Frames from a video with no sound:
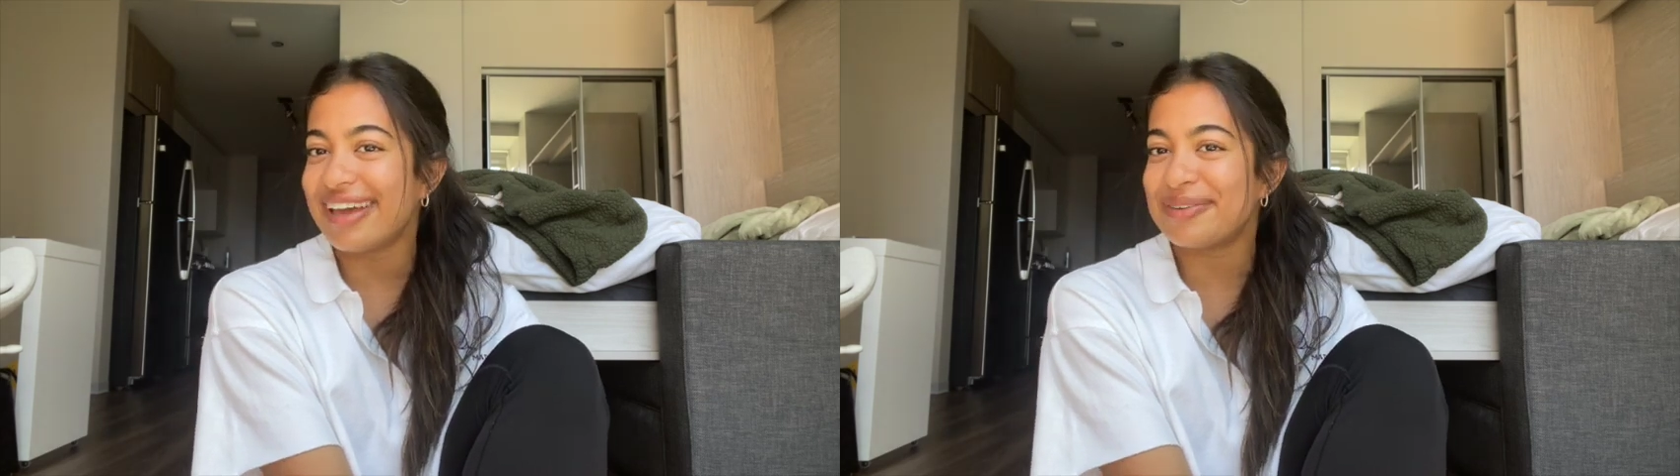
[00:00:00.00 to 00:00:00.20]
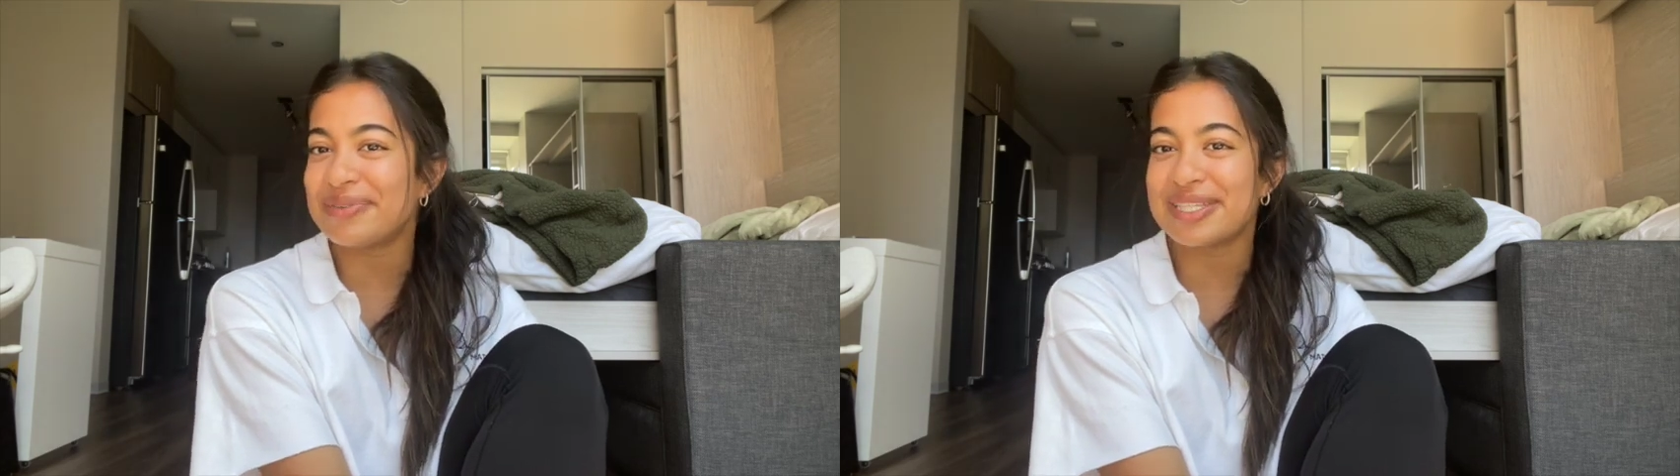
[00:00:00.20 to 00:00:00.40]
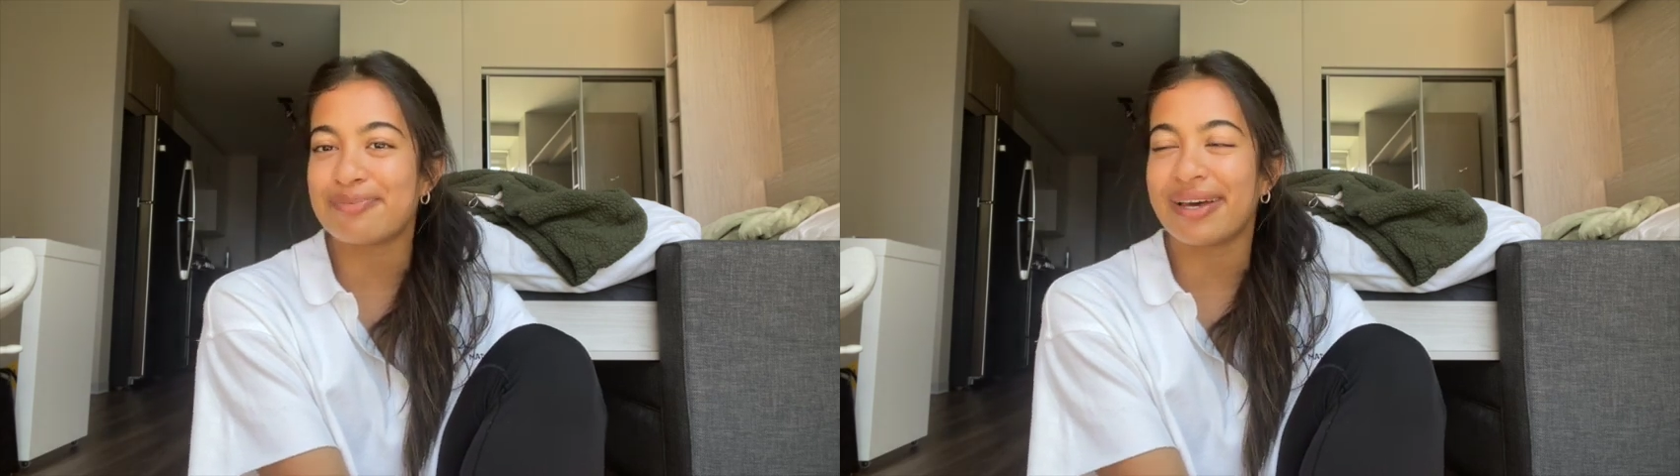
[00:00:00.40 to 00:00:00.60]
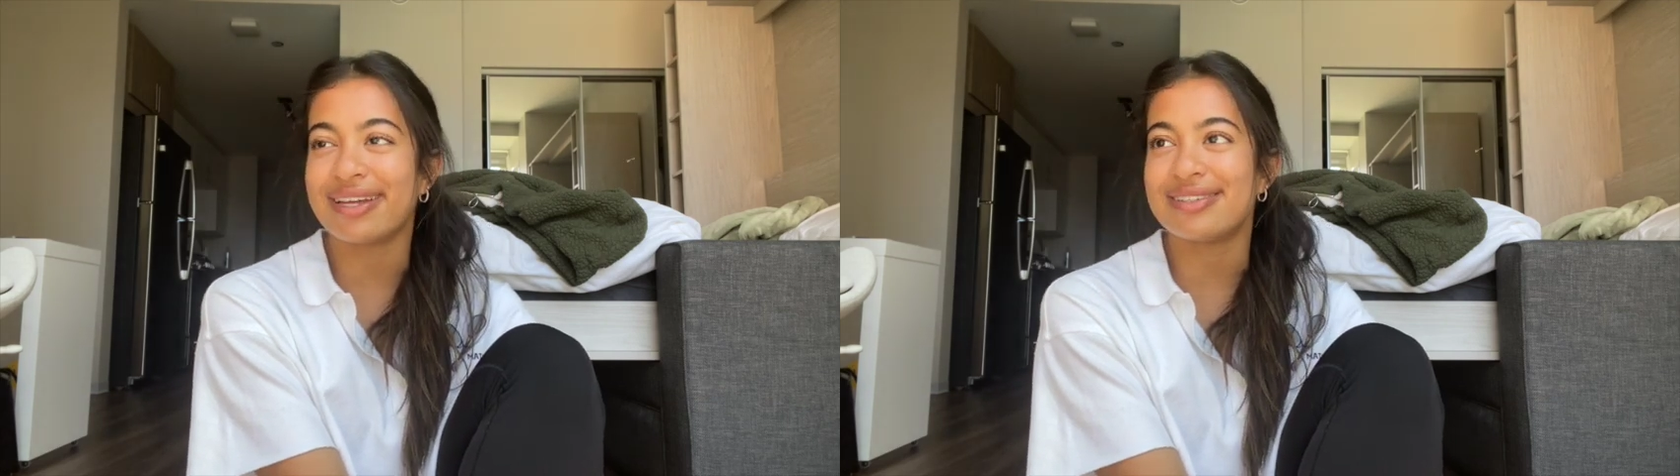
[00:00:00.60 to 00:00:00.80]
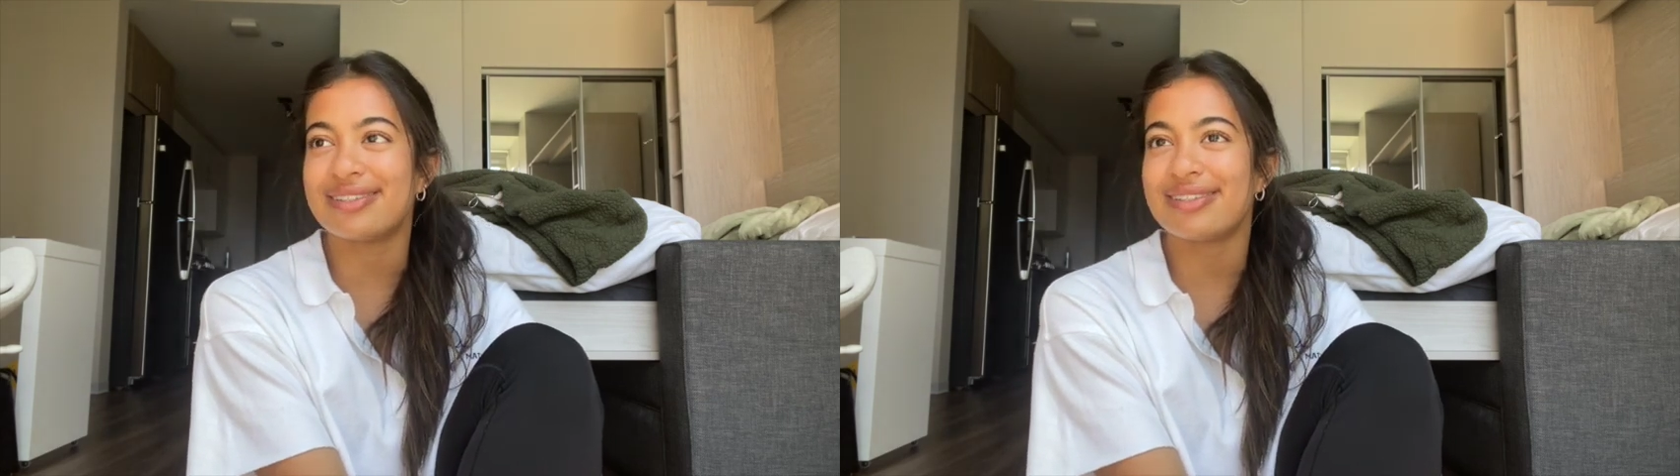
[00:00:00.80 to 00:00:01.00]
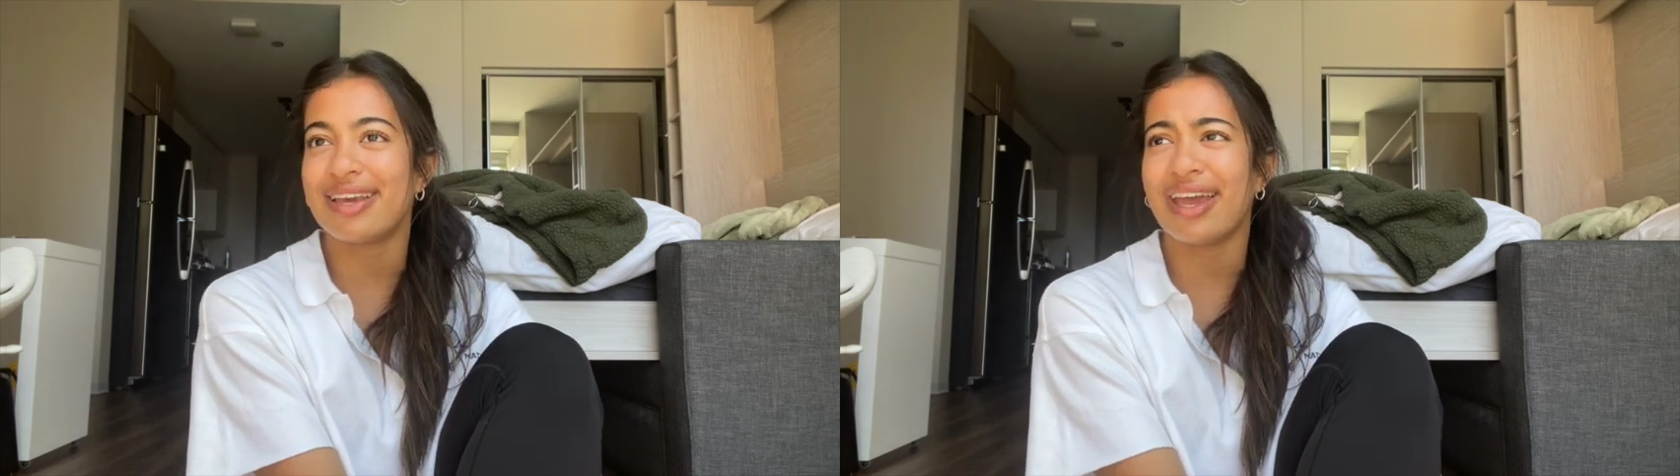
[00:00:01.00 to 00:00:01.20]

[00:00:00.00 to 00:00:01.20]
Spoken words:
and we spent